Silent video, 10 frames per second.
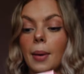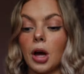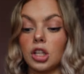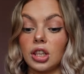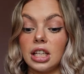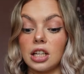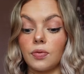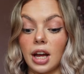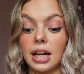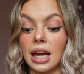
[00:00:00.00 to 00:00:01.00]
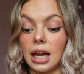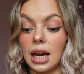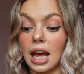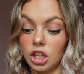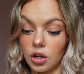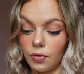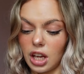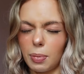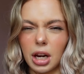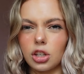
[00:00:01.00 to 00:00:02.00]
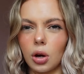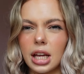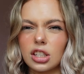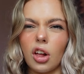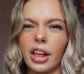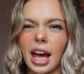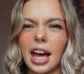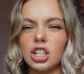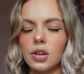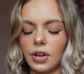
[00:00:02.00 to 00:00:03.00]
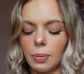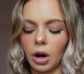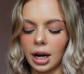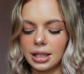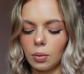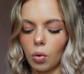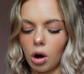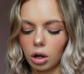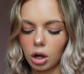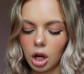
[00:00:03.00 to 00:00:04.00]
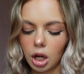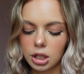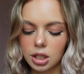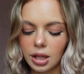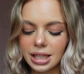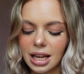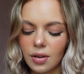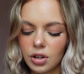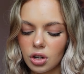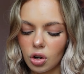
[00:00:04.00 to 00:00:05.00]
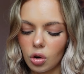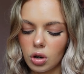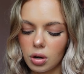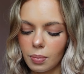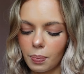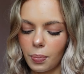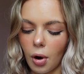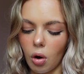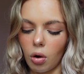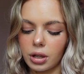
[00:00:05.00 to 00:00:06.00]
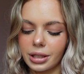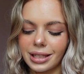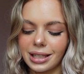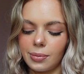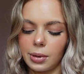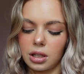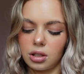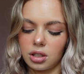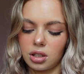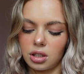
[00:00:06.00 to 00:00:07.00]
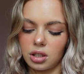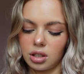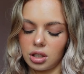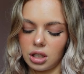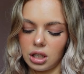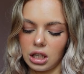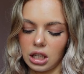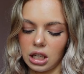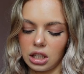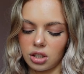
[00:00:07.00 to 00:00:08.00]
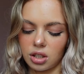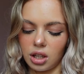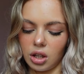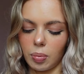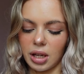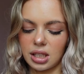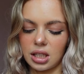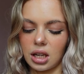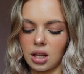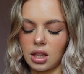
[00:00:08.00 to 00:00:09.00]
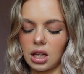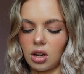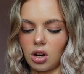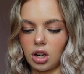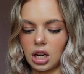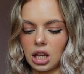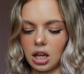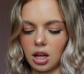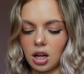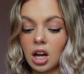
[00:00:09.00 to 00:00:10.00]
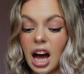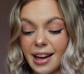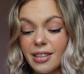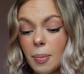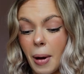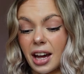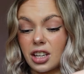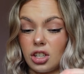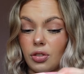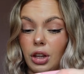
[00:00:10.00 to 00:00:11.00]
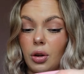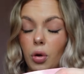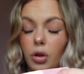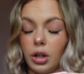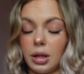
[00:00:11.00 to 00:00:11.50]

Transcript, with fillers: I personally did find it in HMV, but I don't. It's not like a HMV branded one. So let's have an unbox. Let's see if we can just. It's just got a little plastic thing on here. I think the packaging is really cool.